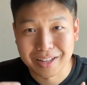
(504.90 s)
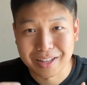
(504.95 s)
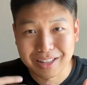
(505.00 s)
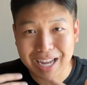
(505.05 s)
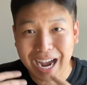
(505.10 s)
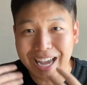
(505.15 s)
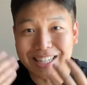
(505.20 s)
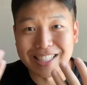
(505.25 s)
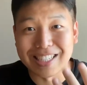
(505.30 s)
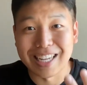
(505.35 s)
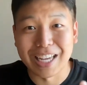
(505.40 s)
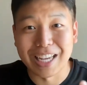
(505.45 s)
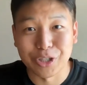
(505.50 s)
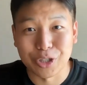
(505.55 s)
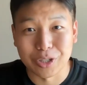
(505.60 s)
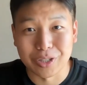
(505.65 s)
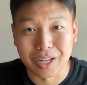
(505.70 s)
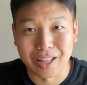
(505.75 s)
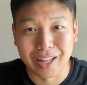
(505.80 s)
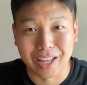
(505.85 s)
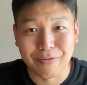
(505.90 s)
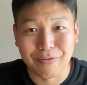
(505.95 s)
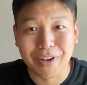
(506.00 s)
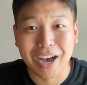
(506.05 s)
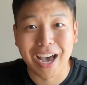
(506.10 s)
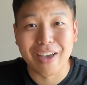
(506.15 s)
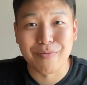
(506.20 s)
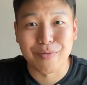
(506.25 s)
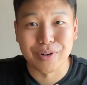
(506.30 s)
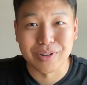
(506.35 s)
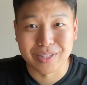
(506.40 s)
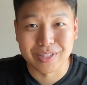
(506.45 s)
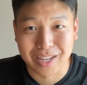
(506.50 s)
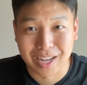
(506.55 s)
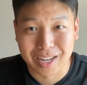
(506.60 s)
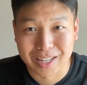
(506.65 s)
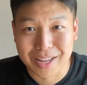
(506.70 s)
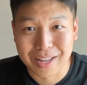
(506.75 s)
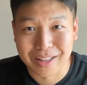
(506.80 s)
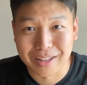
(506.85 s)
ideation and like
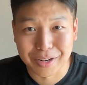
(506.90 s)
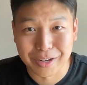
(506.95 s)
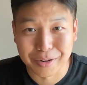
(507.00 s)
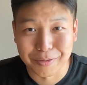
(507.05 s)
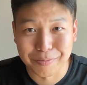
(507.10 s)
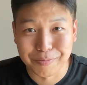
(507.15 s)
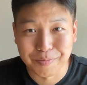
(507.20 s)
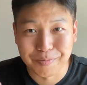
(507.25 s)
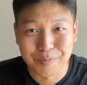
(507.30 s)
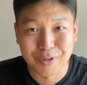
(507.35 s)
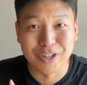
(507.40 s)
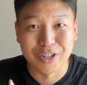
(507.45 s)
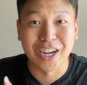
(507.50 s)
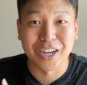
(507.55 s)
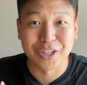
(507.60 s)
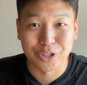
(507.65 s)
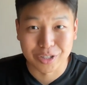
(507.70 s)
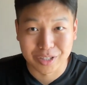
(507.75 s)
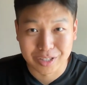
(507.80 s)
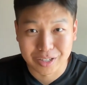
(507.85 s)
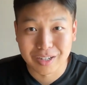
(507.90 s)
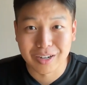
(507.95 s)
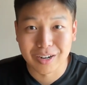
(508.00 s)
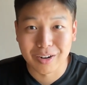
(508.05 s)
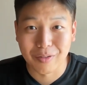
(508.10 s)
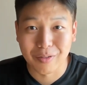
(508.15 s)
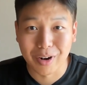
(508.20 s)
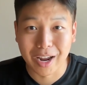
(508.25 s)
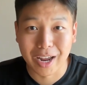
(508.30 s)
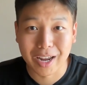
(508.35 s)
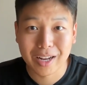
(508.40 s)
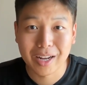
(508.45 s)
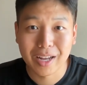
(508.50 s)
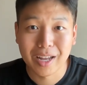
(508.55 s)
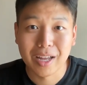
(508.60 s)
5%, production, right?